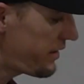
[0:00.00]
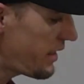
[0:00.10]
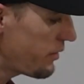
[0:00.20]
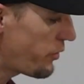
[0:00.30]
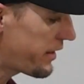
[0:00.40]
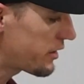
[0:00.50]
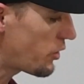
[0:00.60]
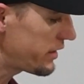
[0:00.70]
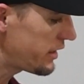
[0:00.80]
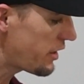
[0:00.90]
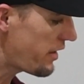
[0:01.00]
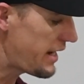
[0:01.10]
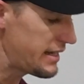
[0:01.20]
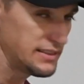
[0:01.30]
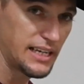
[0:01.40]
thing we are going to go
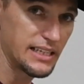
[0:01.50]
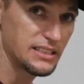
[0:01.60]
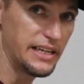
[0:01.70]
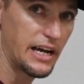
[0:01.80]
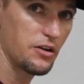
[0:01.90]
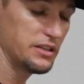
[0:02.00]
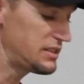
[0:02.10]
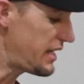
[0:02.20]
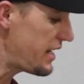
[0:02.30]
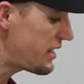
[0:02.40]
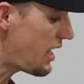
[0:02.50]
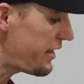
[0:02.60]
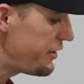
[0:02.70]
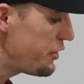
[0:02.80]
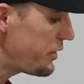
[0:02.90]
ahead and test now is a
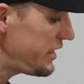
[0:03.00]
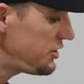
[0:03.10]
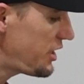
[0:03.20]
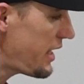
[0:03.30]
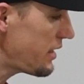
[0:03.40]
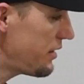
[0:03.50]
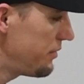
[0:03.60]
continuity check.